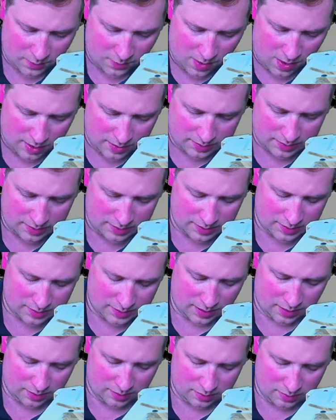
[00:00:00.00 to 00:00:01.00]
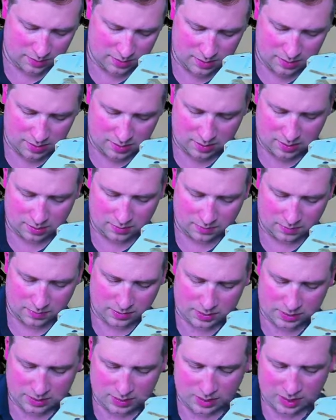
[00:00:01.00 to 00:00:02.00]
watts, it's like we're
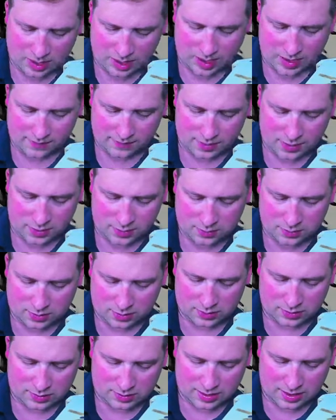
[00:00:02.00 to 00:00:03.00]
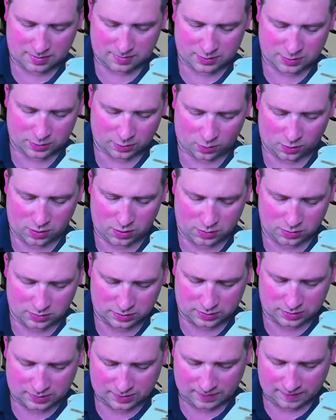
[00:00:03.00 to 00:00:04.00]
still going to have to use those same
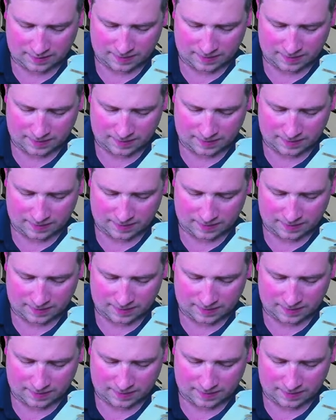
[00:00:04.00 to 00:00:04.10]
screws?